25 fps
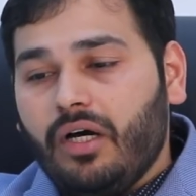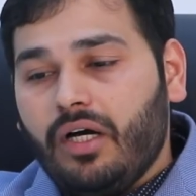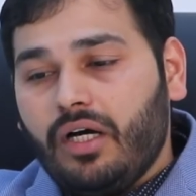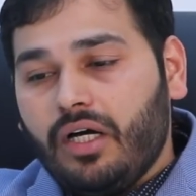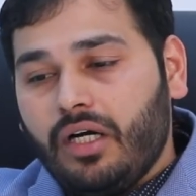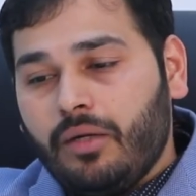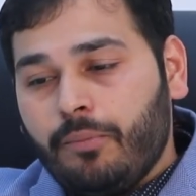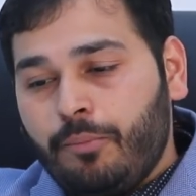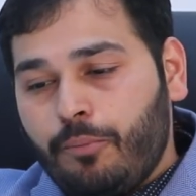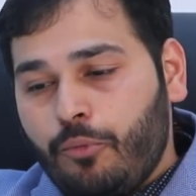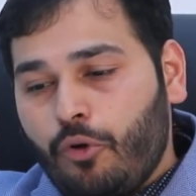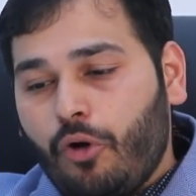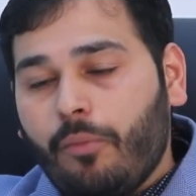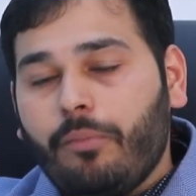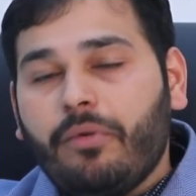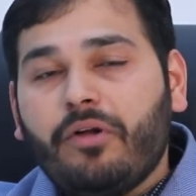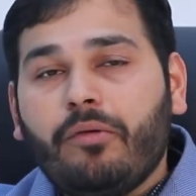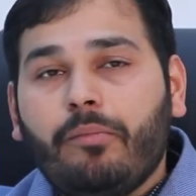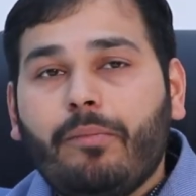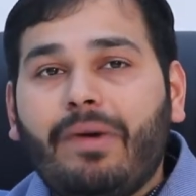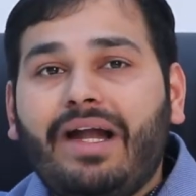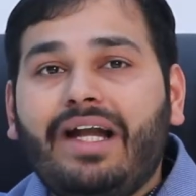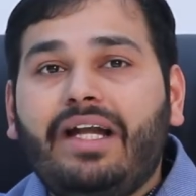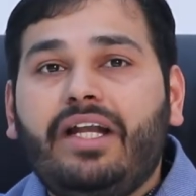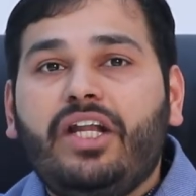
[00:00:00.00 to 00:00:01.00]
a proper
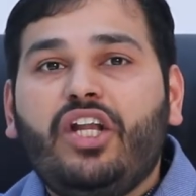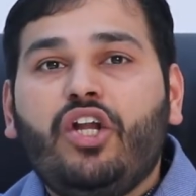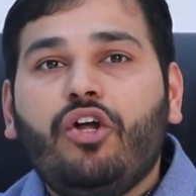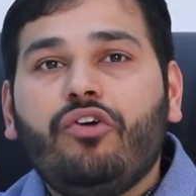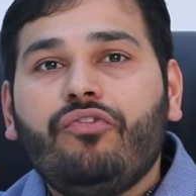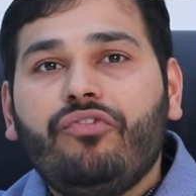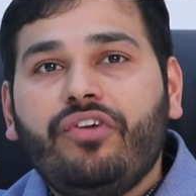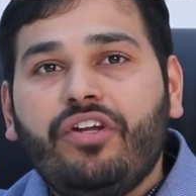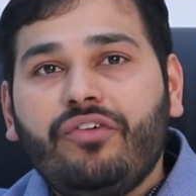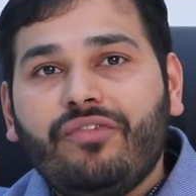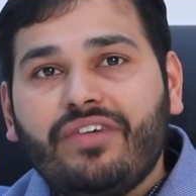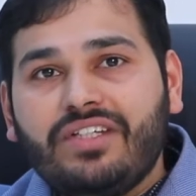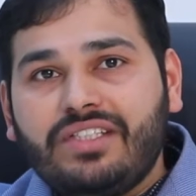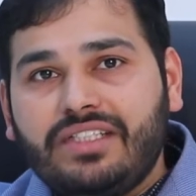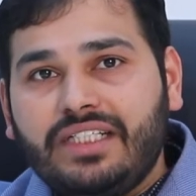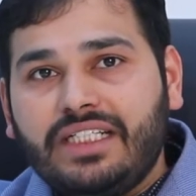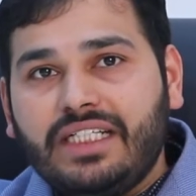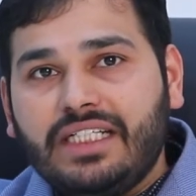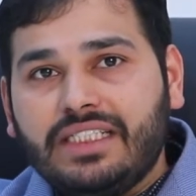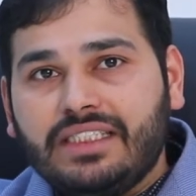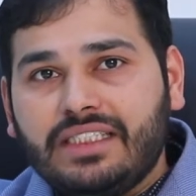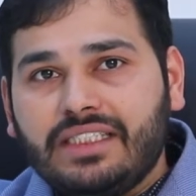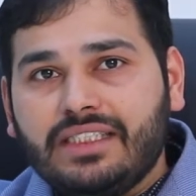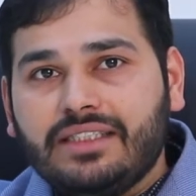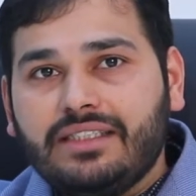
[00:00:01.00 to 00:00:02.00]
battery of
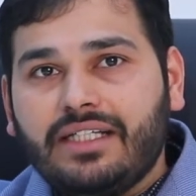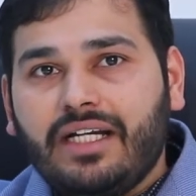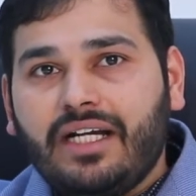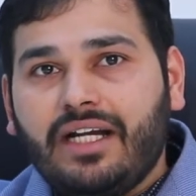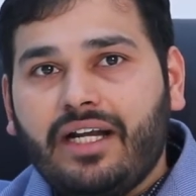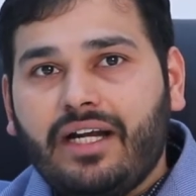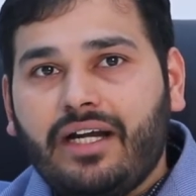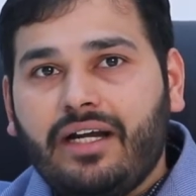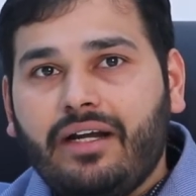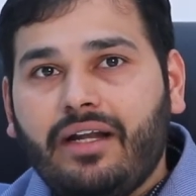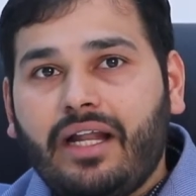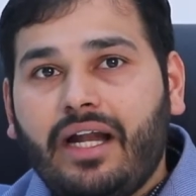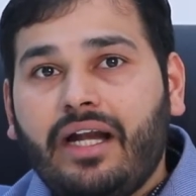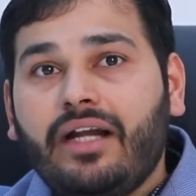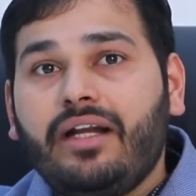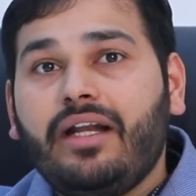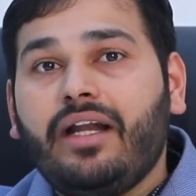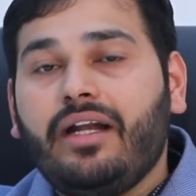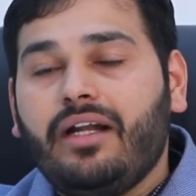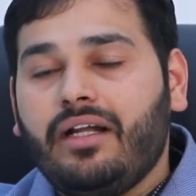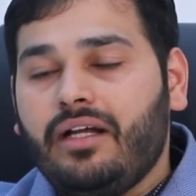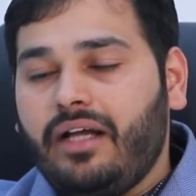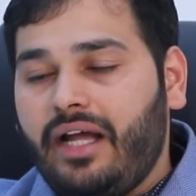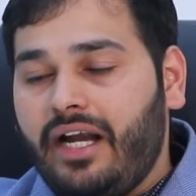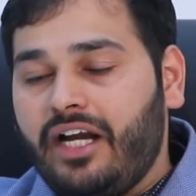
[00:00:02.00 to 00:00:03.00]
investigations are
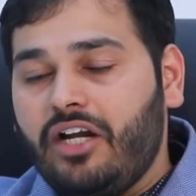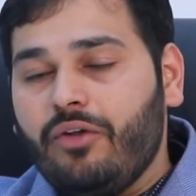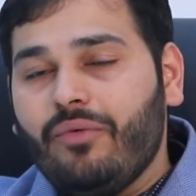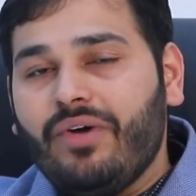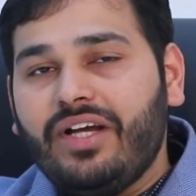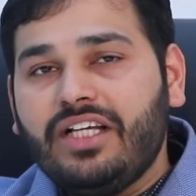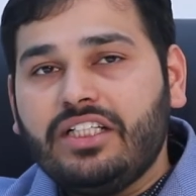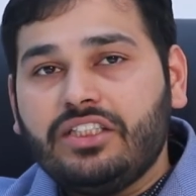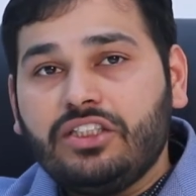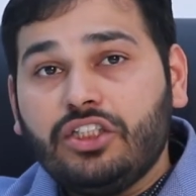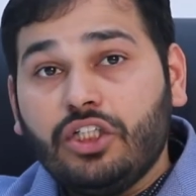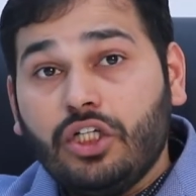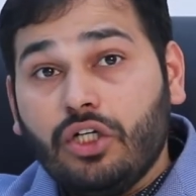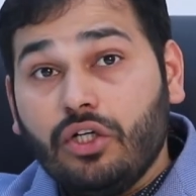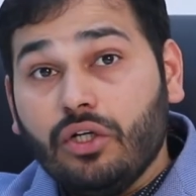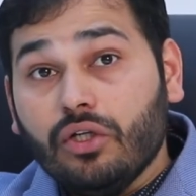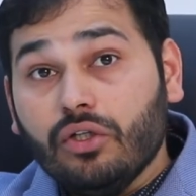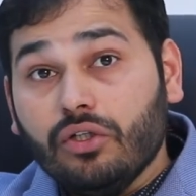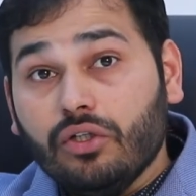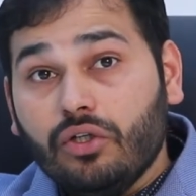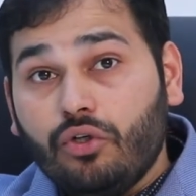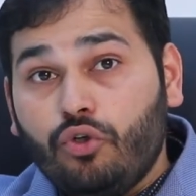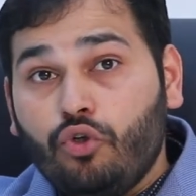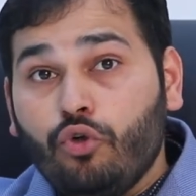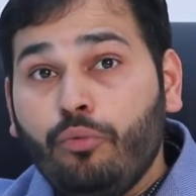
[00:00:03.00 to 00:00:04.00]
advised
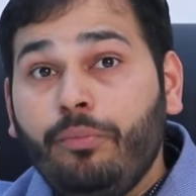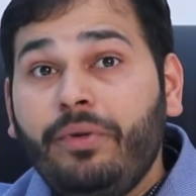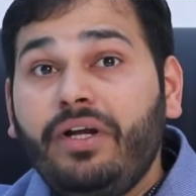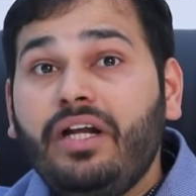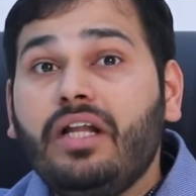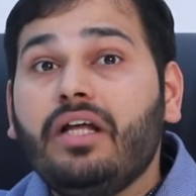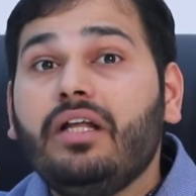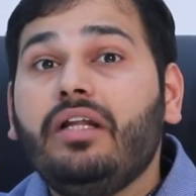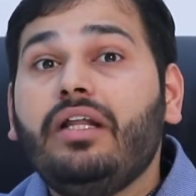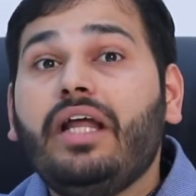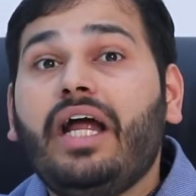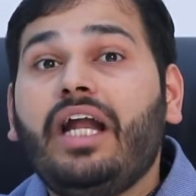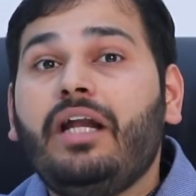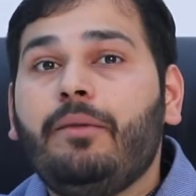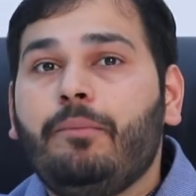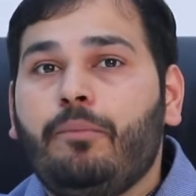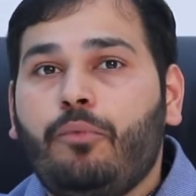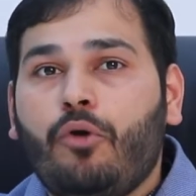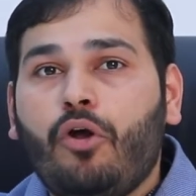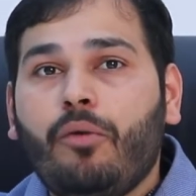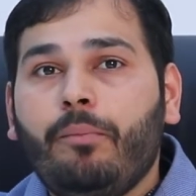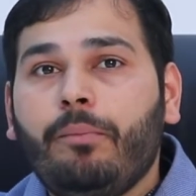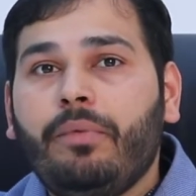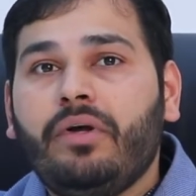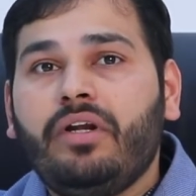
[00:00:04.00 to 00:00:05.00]
to be done at
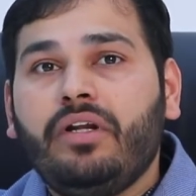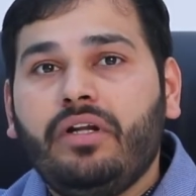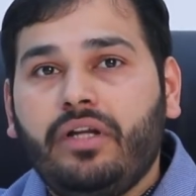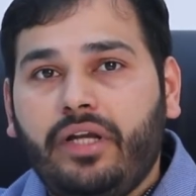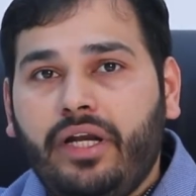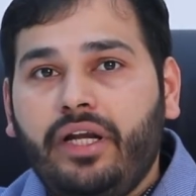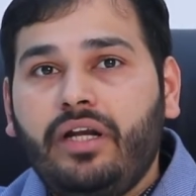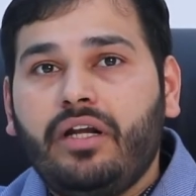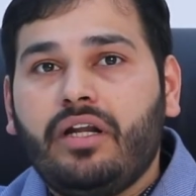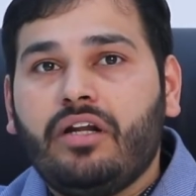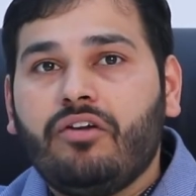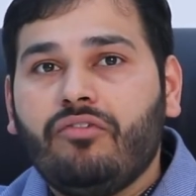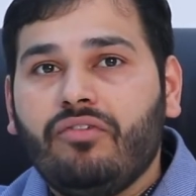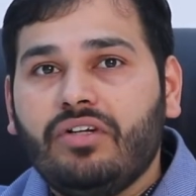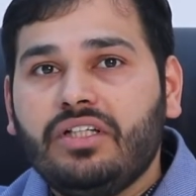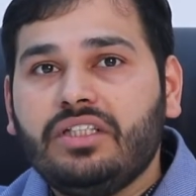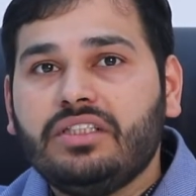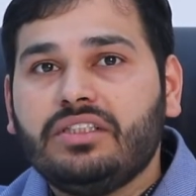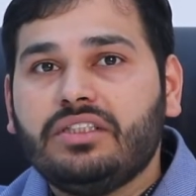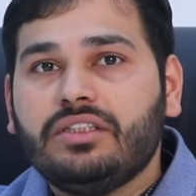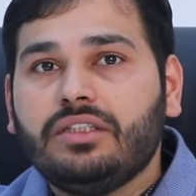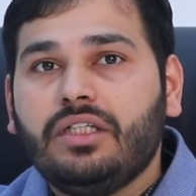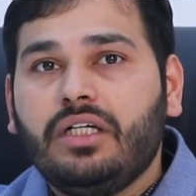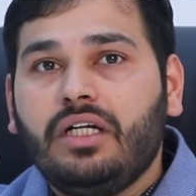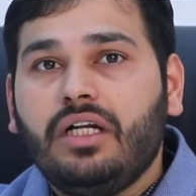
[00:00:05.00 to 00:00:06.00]
proper
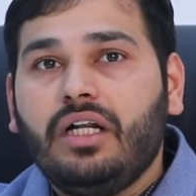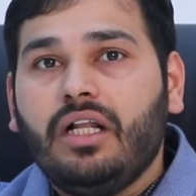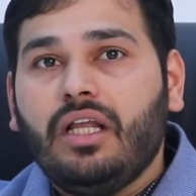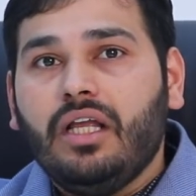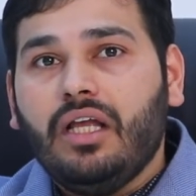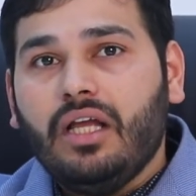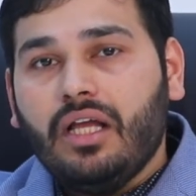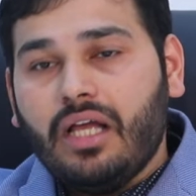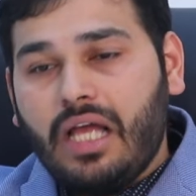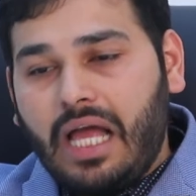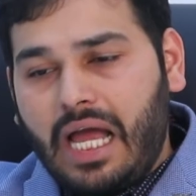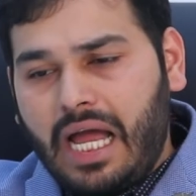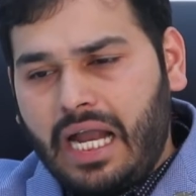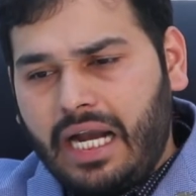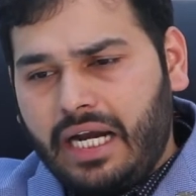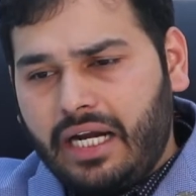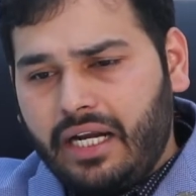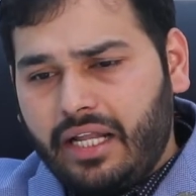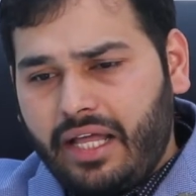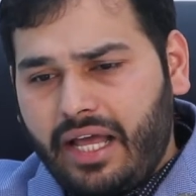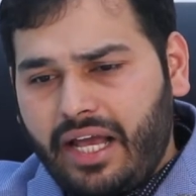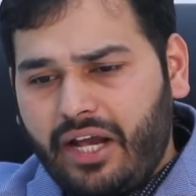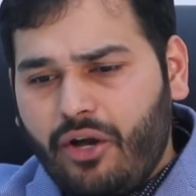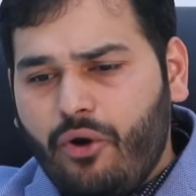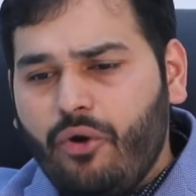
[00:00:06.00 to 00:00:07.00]
intervals, and
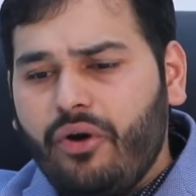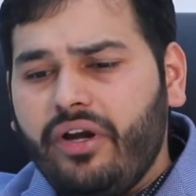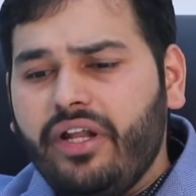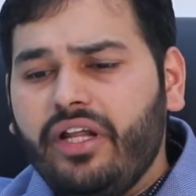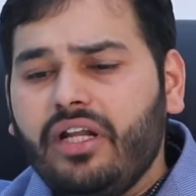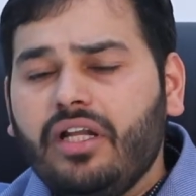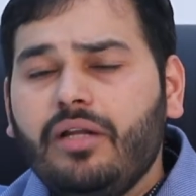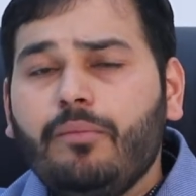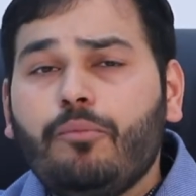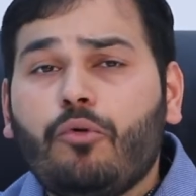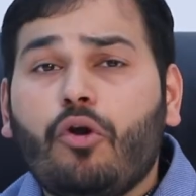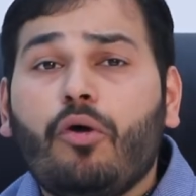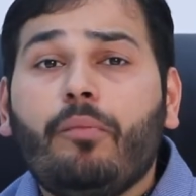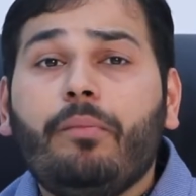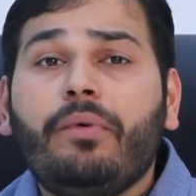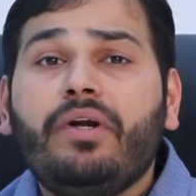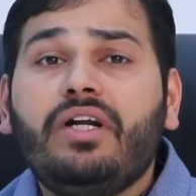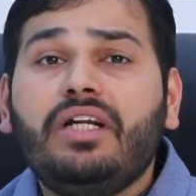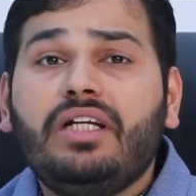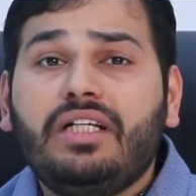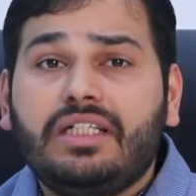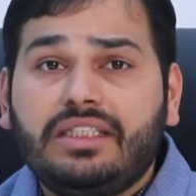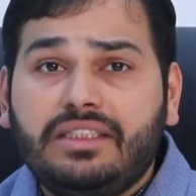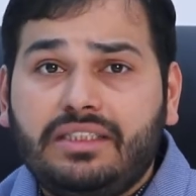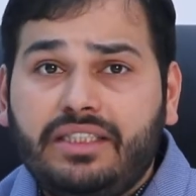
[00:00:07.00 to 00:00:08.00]
accordingly
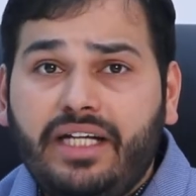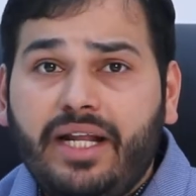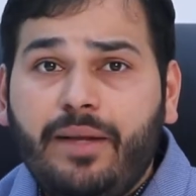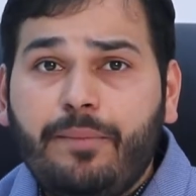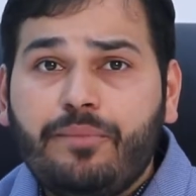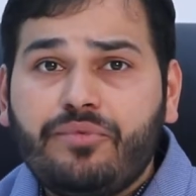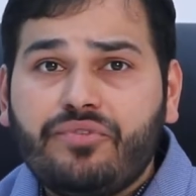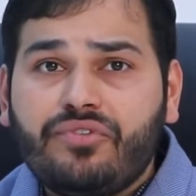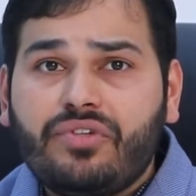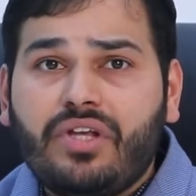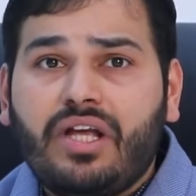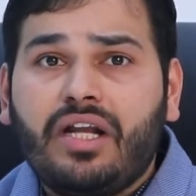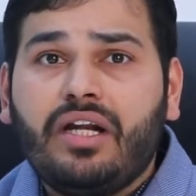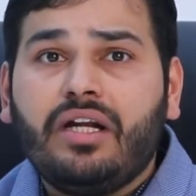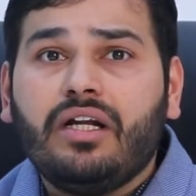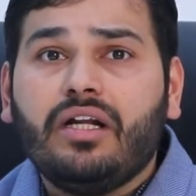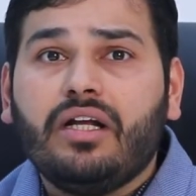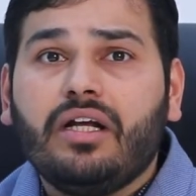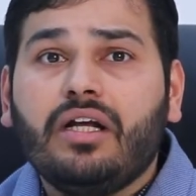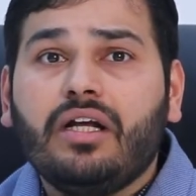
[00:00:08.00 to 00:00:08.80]
proper steps are